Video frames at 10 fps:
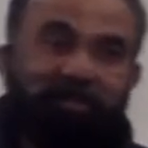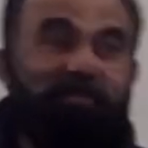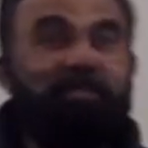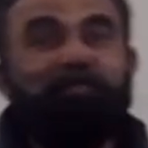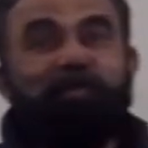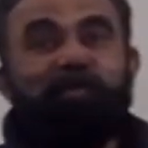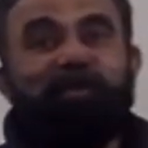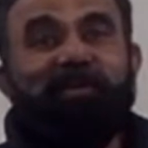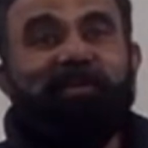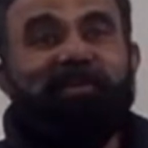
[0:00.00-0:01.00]
And some people
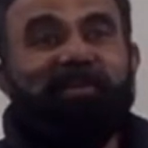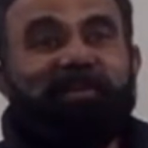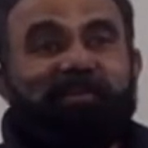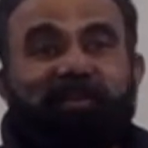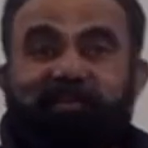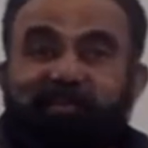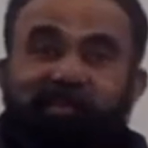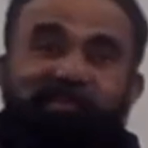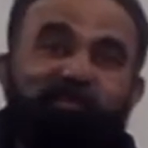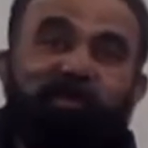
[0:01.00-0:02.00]
are getting angry and they
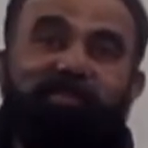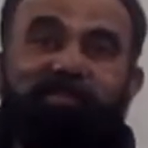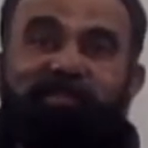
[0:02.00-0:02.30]
just went,